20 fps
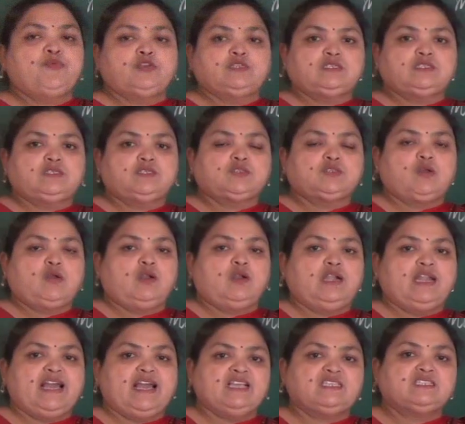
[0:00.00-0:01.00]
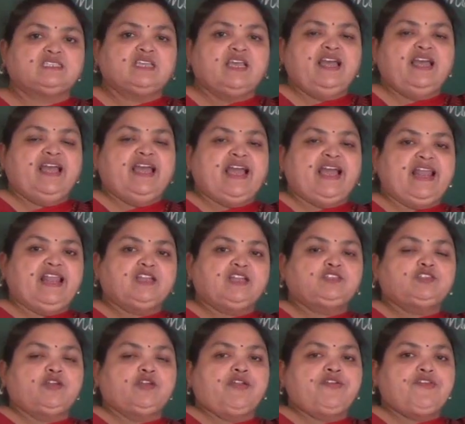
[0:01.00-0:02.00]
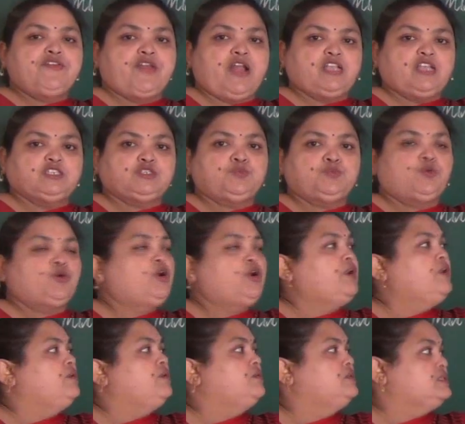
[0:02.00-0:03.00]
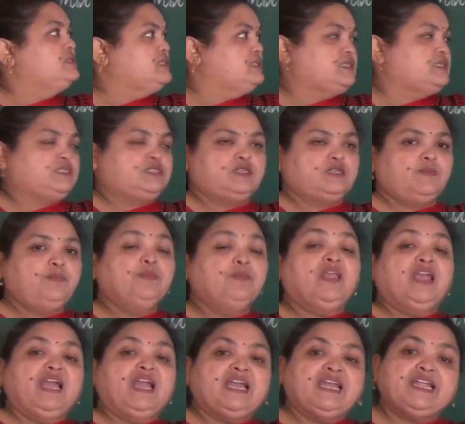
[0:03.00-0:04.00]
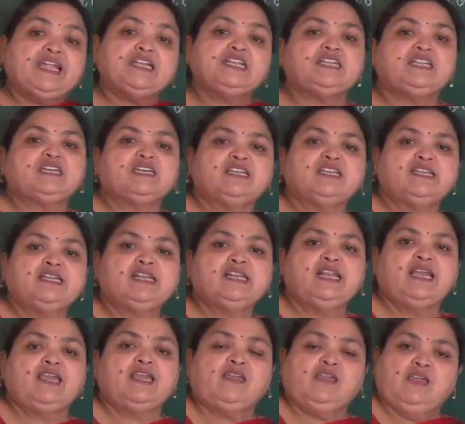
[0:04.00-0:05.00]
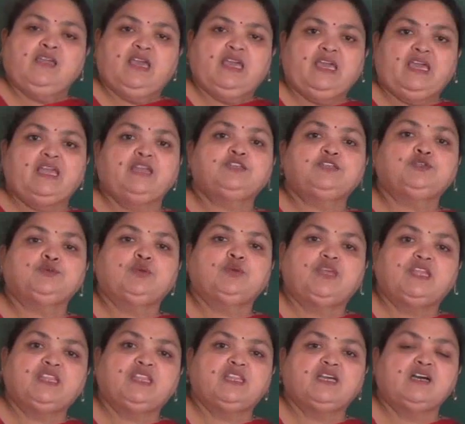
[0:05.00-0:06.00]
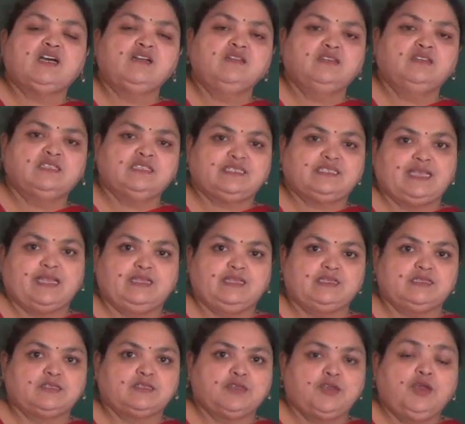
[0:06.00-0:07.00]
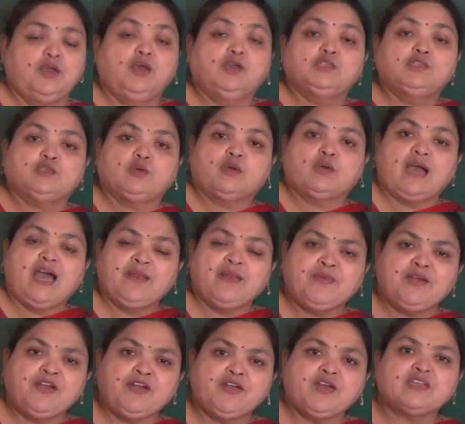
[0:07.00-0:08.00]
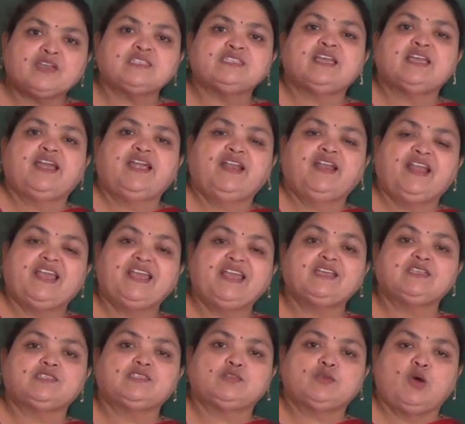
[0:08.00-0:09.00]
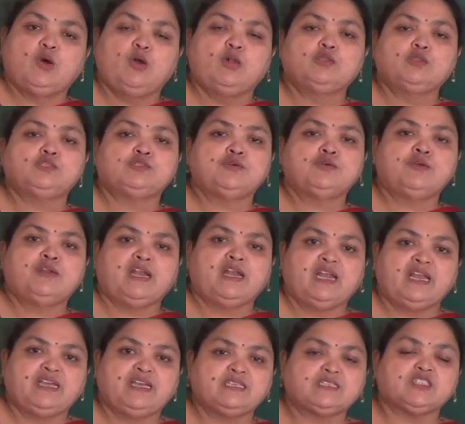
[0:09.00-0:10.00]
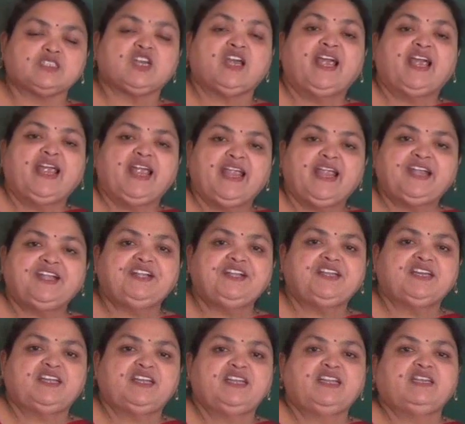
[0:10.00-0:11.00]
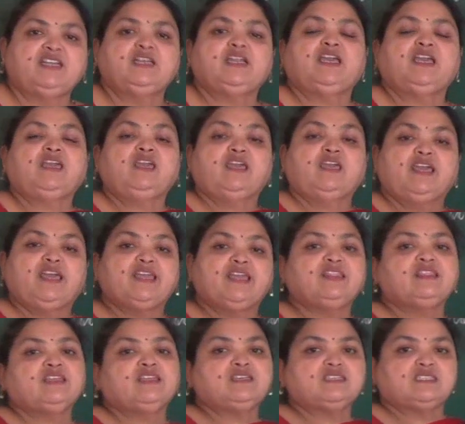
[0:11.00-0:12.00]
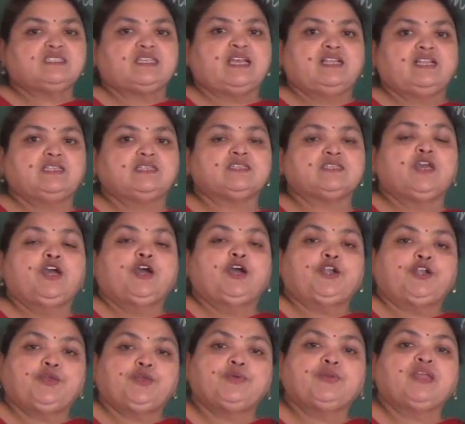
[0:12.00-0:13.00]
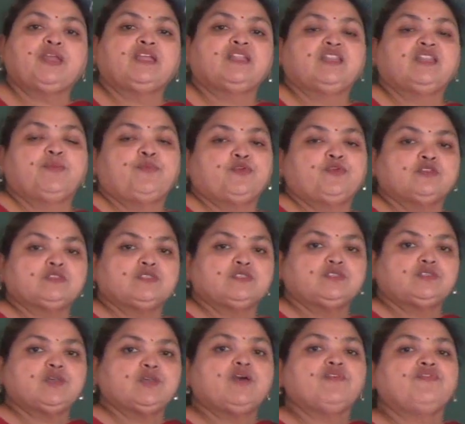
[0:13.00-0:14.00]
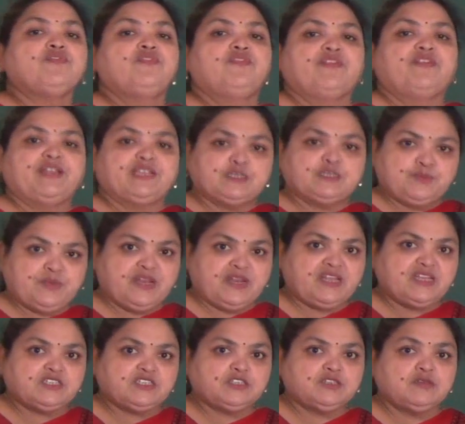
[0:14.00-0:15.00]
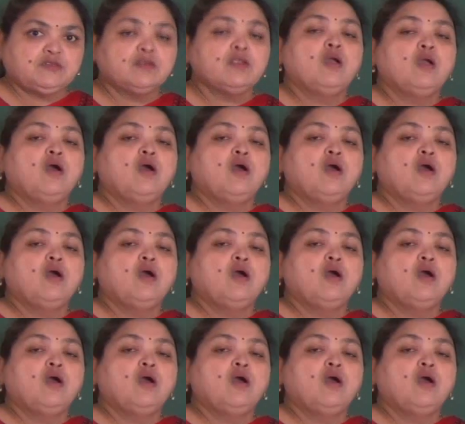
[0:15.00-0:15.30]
process called as electron transport system internally in the cells. So carbon dioxide is also released internally in the cells during the process of respiration